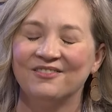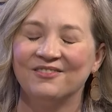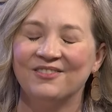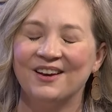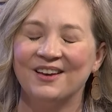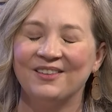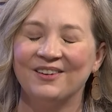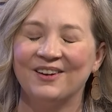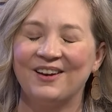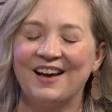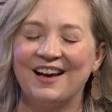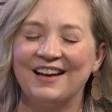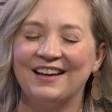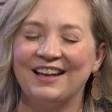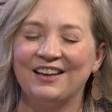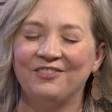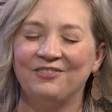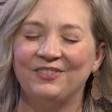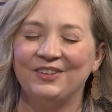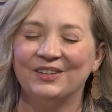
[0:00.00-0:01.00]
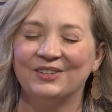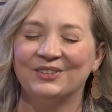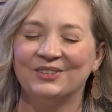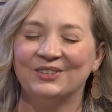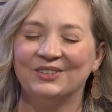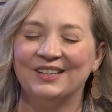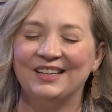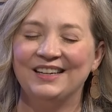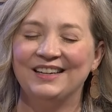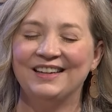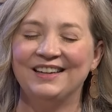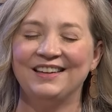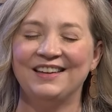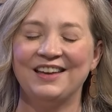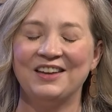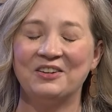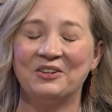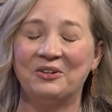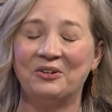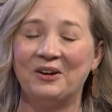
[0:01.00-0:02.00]
Father God, I feel
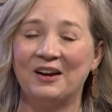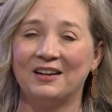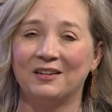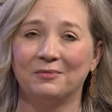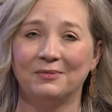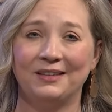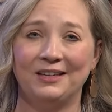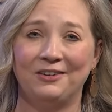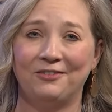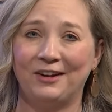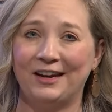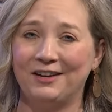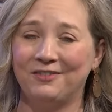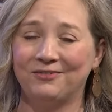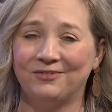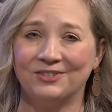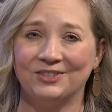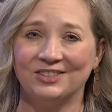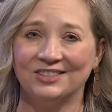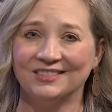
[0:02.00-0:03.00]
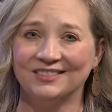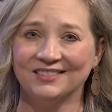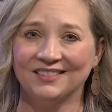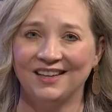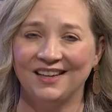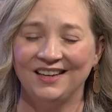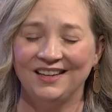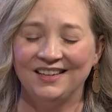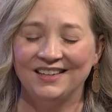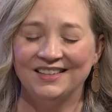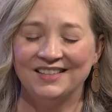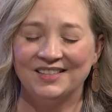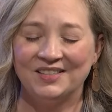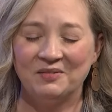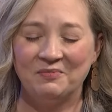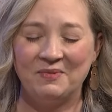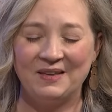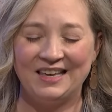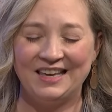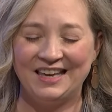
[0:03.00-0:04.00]
incredibly grateful
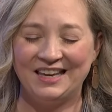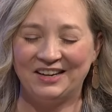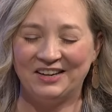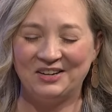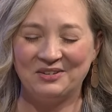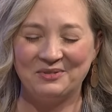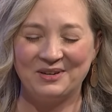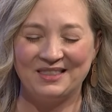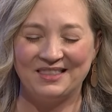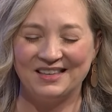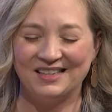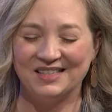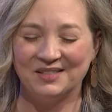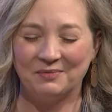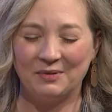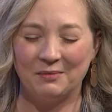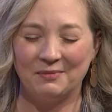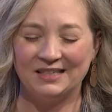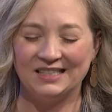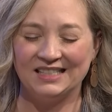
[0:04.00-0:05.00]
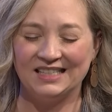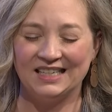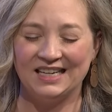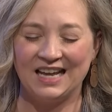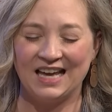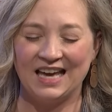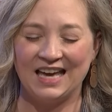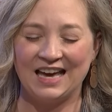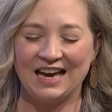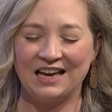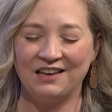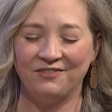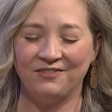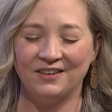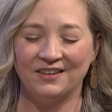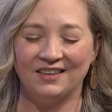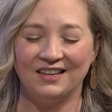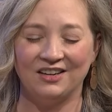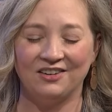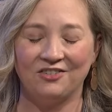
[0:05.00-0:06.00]
to be here with these women today. I
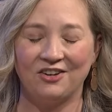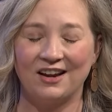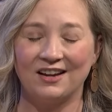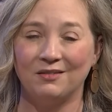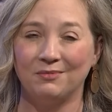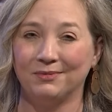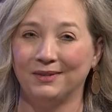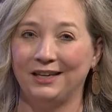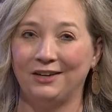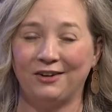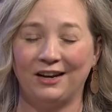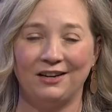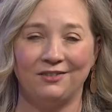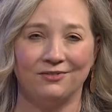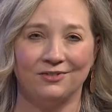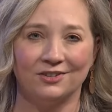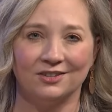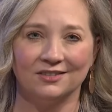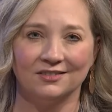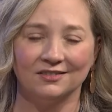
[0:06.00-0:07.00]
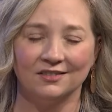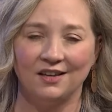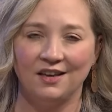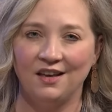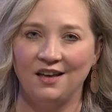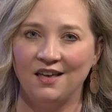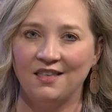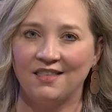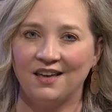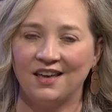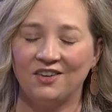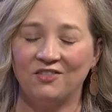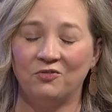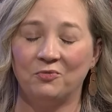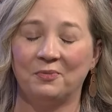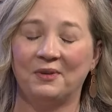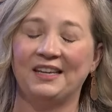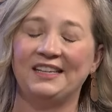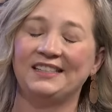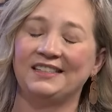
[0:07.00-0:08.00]
feel incredibly grateful that you've
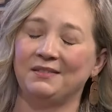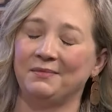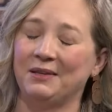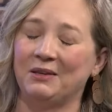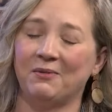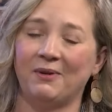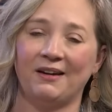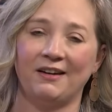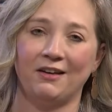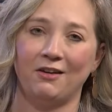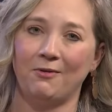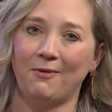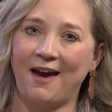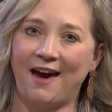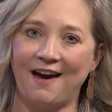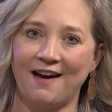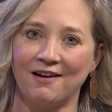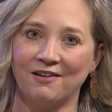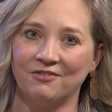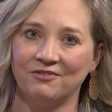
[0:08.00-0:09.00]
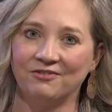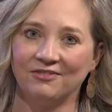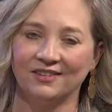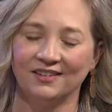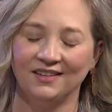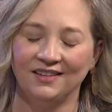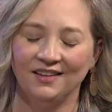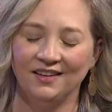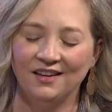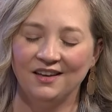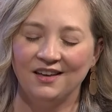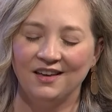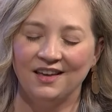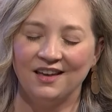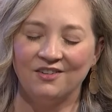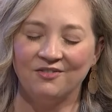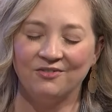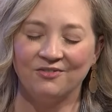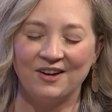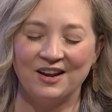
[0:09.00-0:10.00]
placed me where you have,
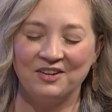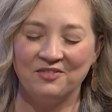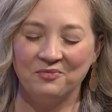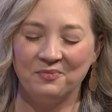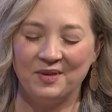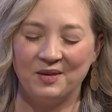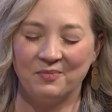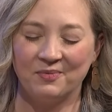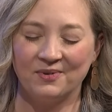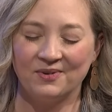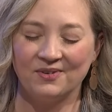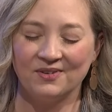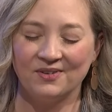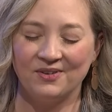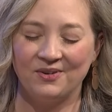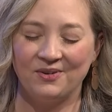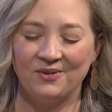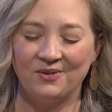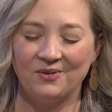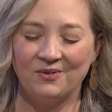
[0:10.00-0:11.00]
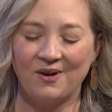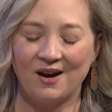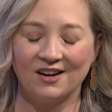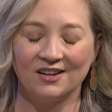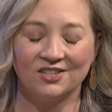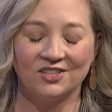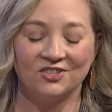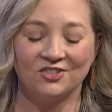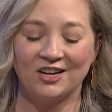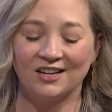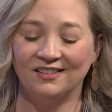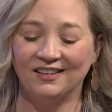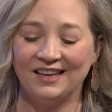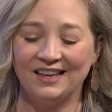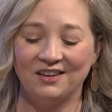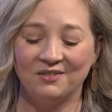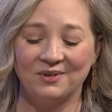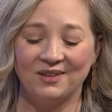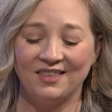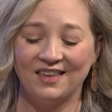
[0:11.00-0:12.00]
in front of people who are
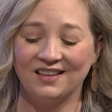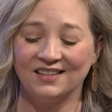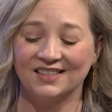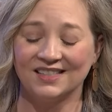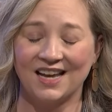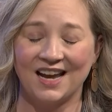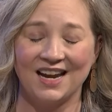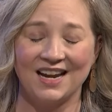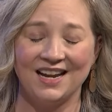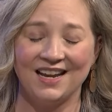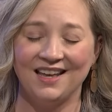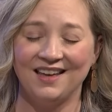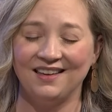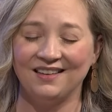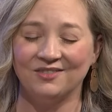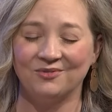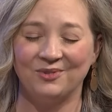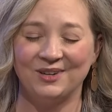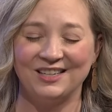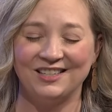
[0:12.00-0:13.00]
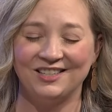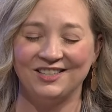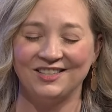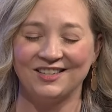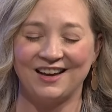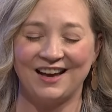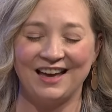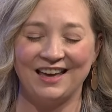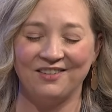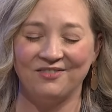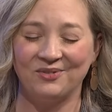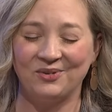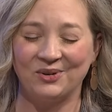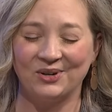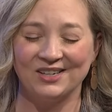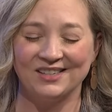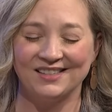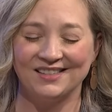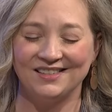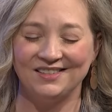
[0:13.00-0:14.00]
struggling with anxiety, which I, of
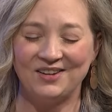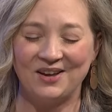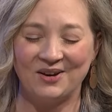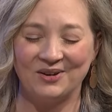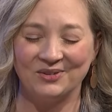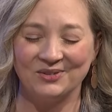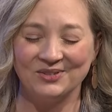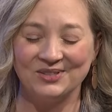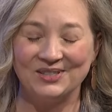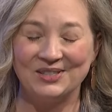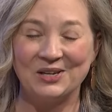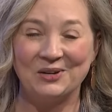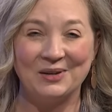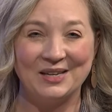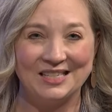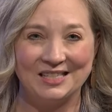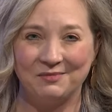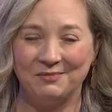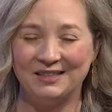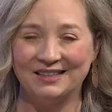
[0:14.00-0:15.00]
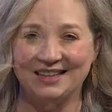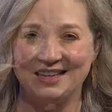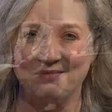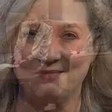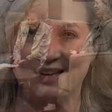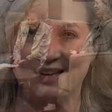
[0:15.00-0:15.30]
course, know so intimately